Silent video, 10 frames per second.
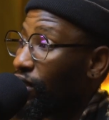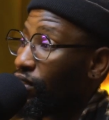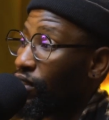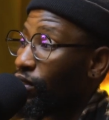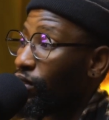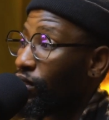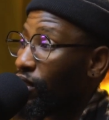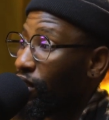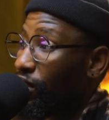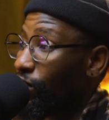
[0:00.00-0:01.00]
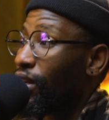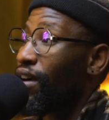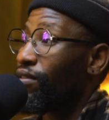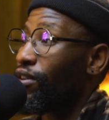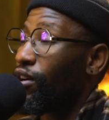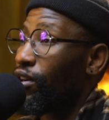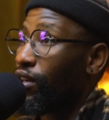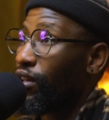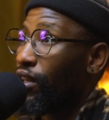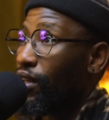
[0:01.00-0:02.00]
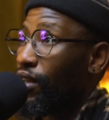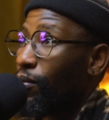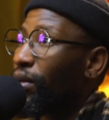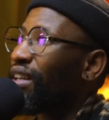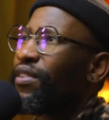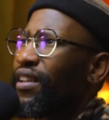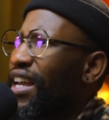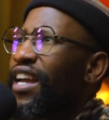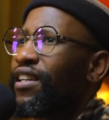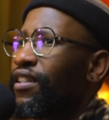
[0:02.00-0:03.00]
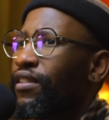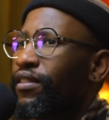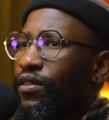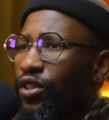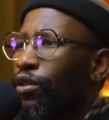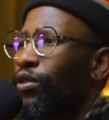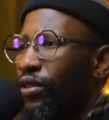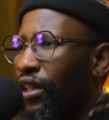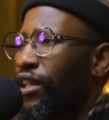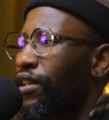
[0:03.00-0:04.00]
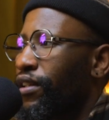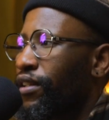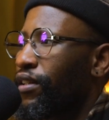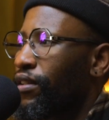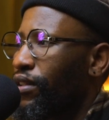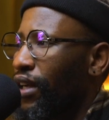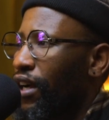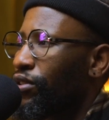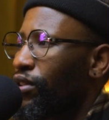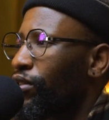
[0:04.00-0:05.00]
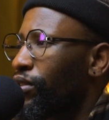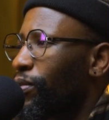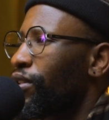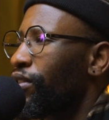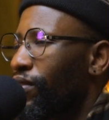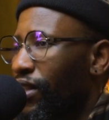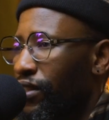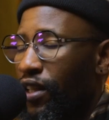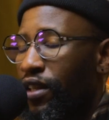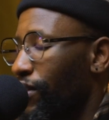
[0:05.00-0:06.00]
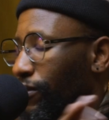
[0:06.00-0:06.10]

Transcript: So you'd have her, but even then, she looks like how she looks because of us. Anyway,